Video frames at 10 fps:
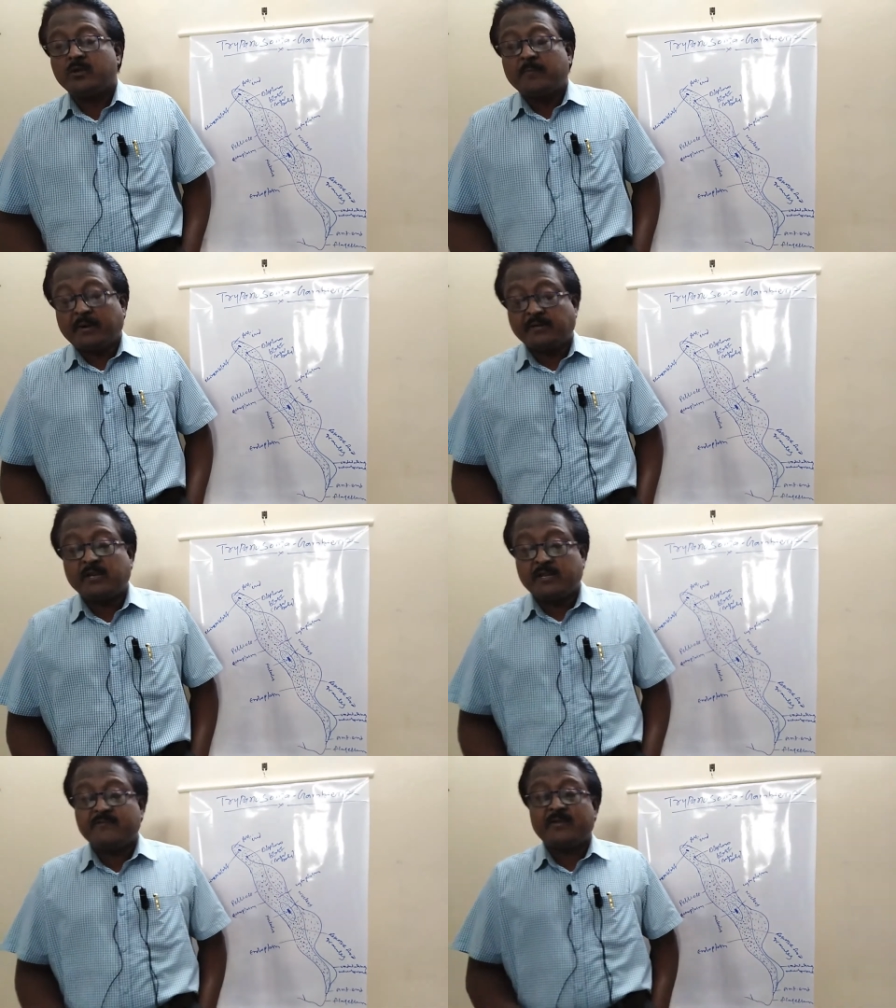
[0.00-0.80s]

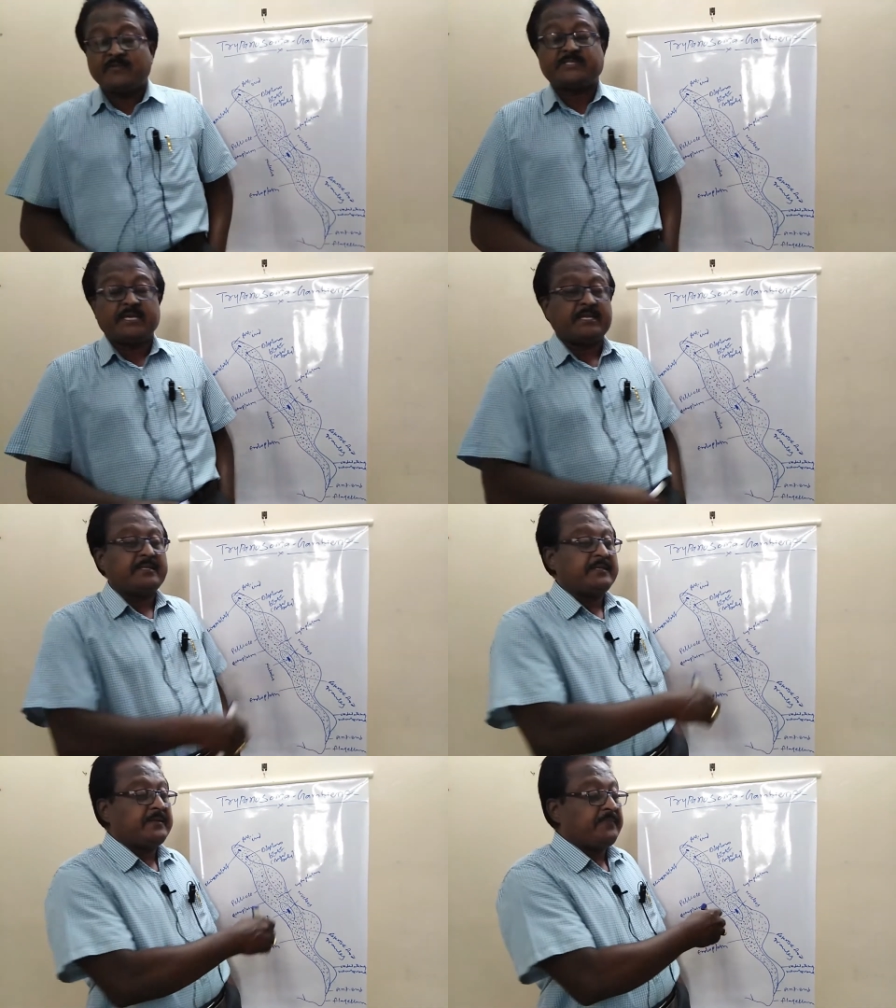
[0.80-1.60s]
particularly when we
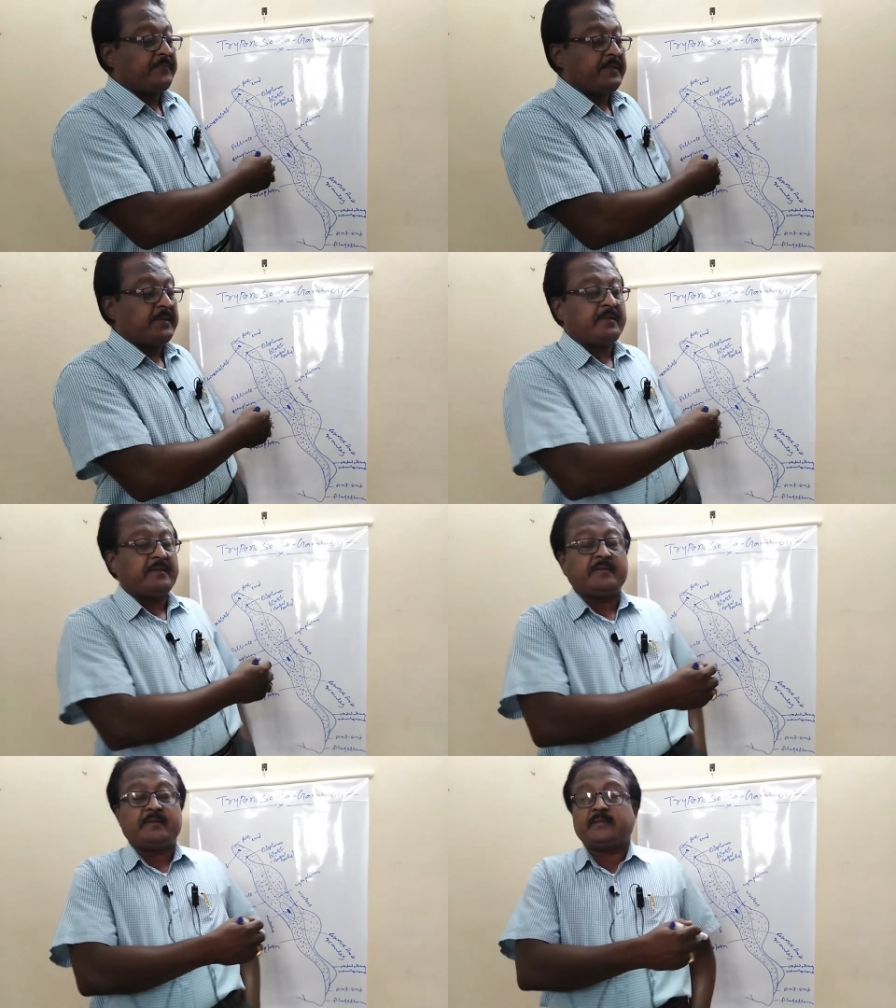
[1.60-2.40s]
see
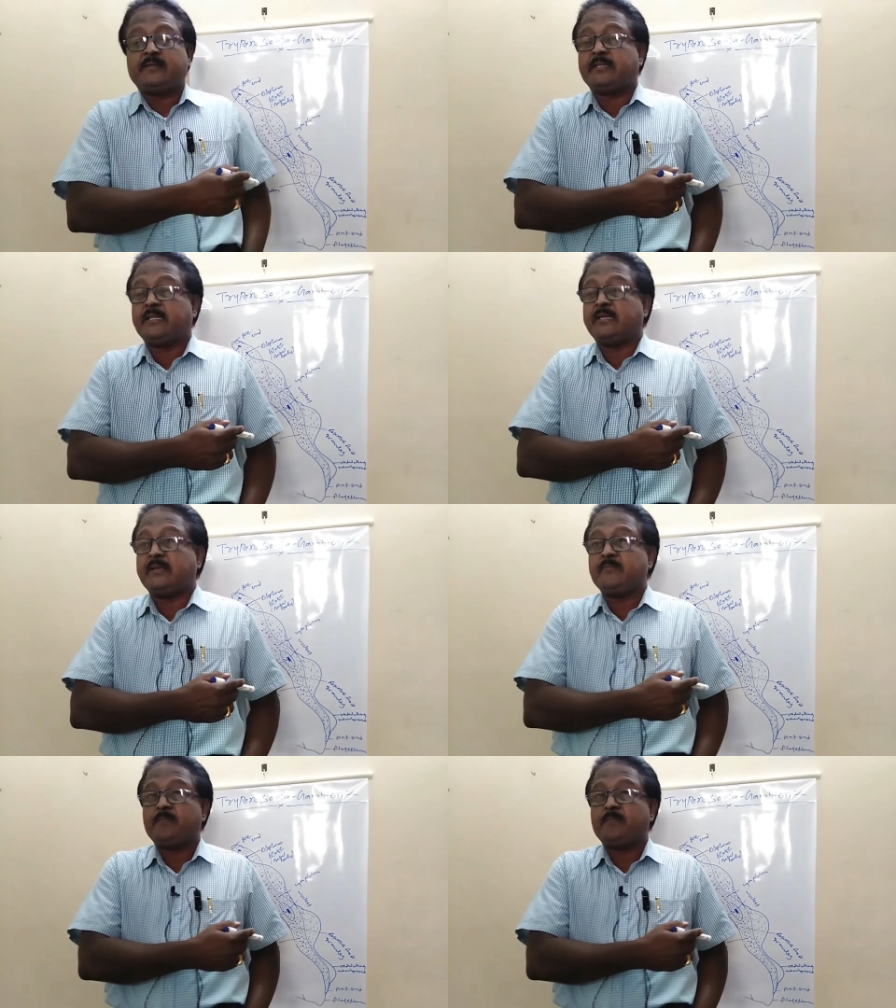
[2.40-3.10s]
in the